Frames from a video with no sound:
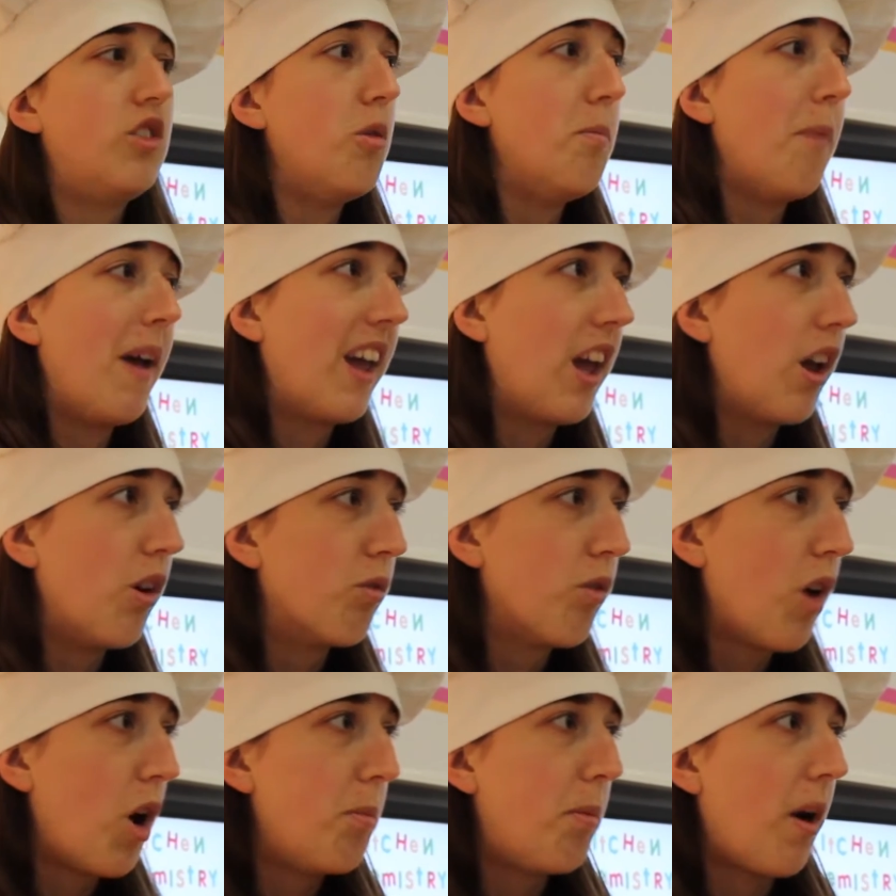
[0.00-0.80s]
to
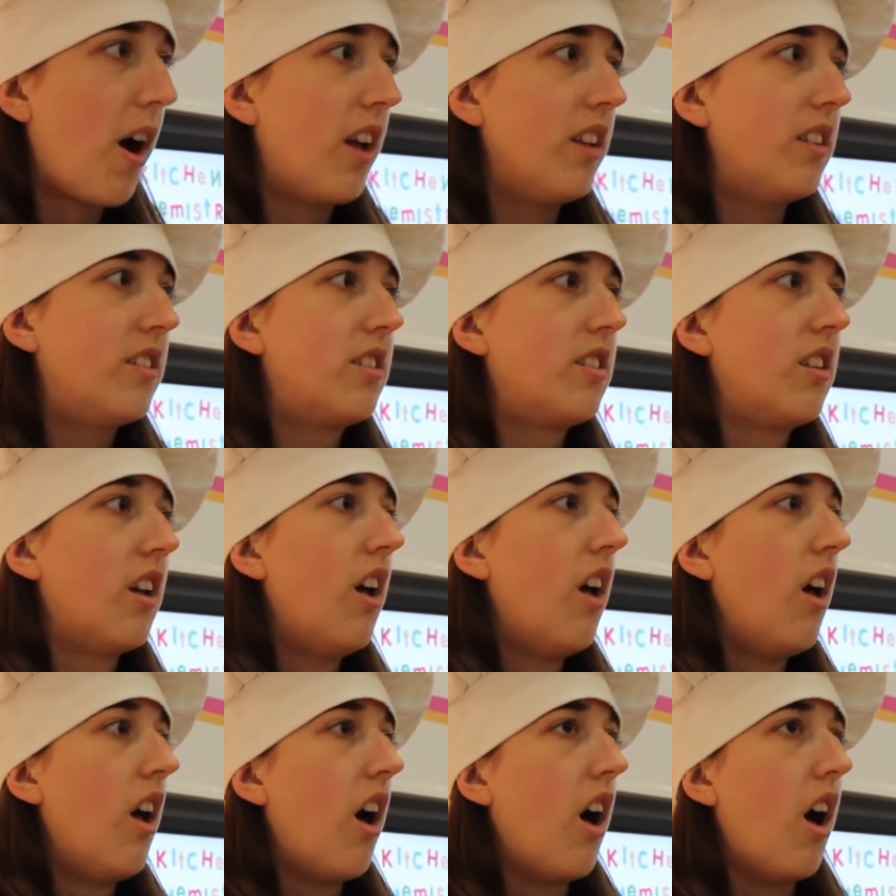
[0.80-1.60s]
making robots,
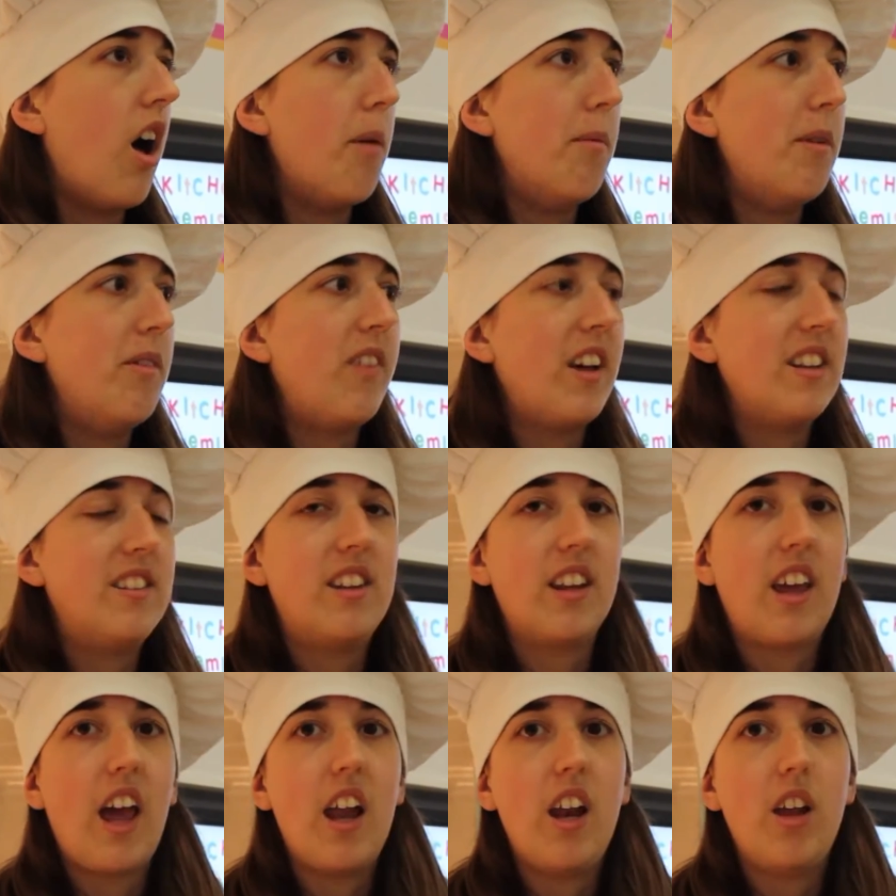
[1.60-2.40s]

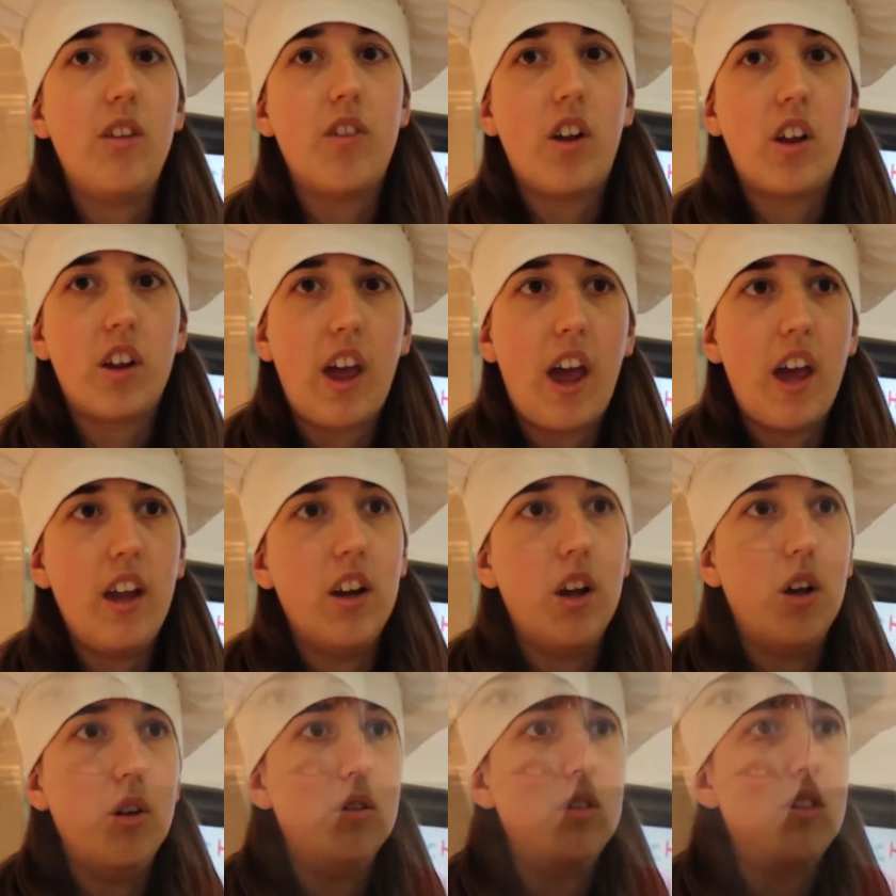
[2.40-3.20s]
investigating
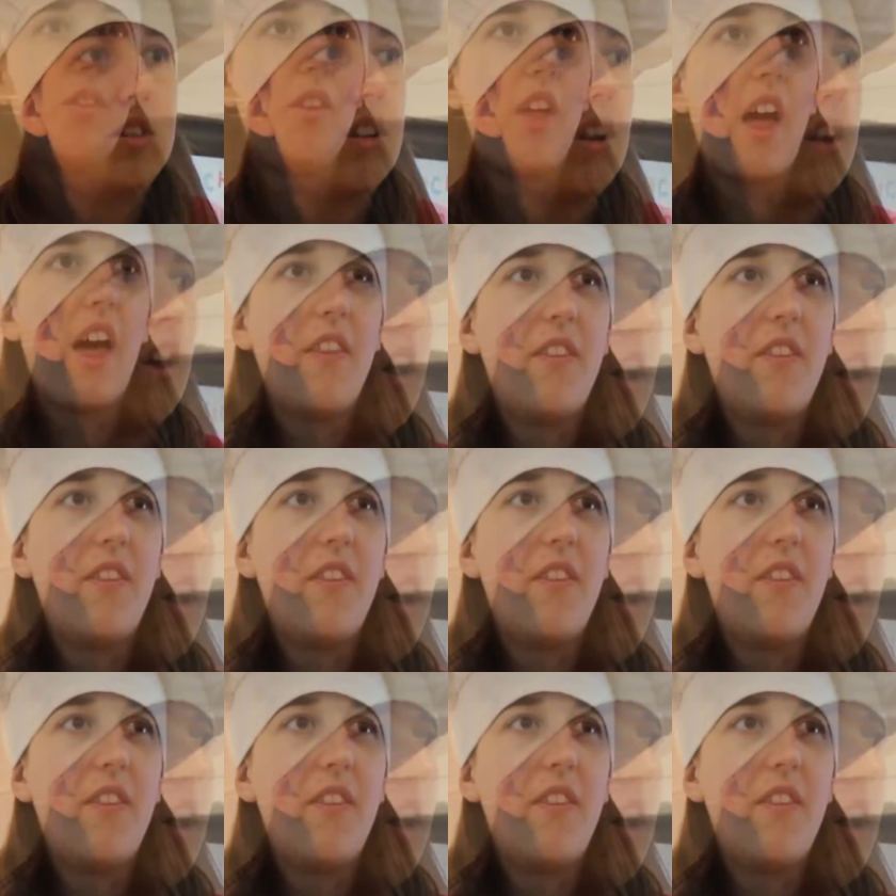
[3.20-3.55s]
volcanoes.